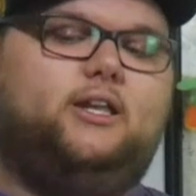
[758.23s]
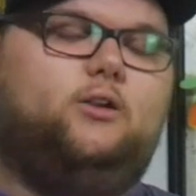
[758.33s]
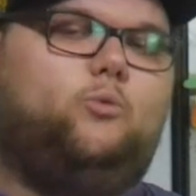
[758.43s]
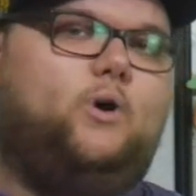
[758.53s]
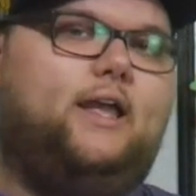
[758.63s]

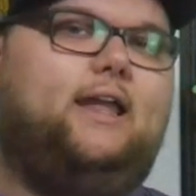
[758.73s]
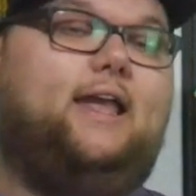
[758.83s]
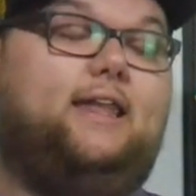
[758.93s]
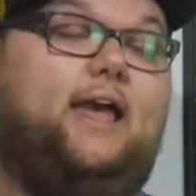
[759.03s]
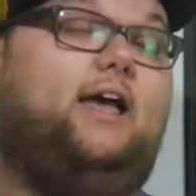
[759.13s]
get away
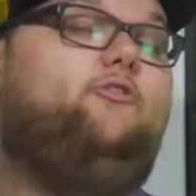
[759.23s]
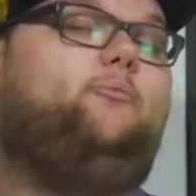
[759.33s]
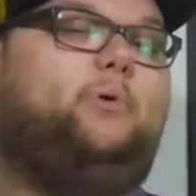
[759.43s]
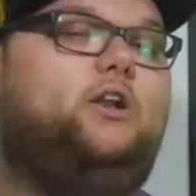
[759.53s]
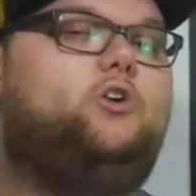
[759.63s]
and
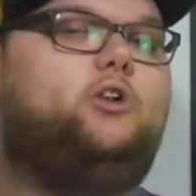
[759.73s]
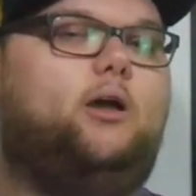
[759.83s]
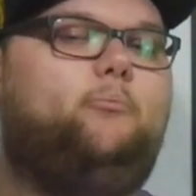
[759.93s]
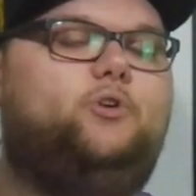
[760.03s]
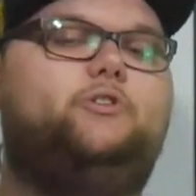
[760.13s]
have better
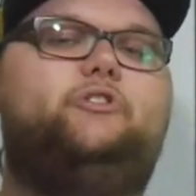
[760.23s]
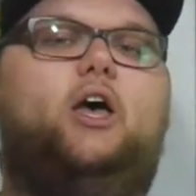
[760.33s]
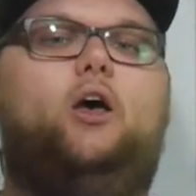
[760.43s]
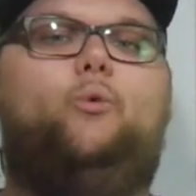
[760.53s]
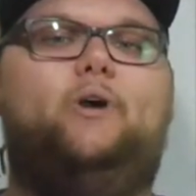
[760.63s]
numbers
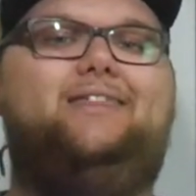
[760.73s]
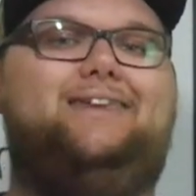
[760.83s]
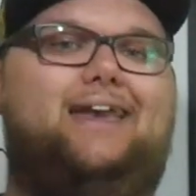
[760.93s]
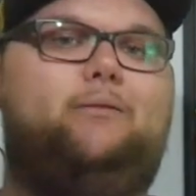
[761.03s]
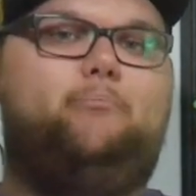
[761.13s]
with
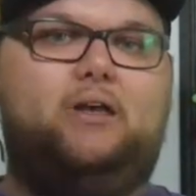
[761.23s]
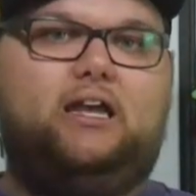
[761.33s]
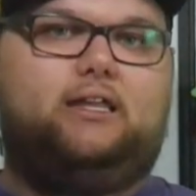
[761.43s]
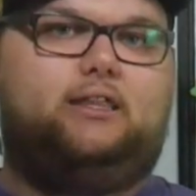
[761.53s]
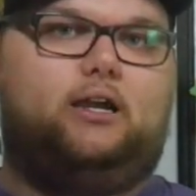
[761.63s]

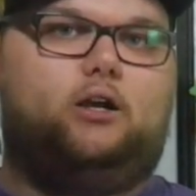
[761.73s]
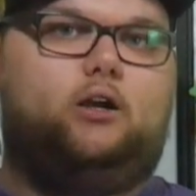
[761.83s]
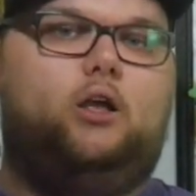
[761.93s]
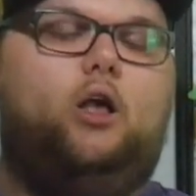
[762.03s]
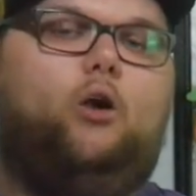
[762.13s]
Yanmega there.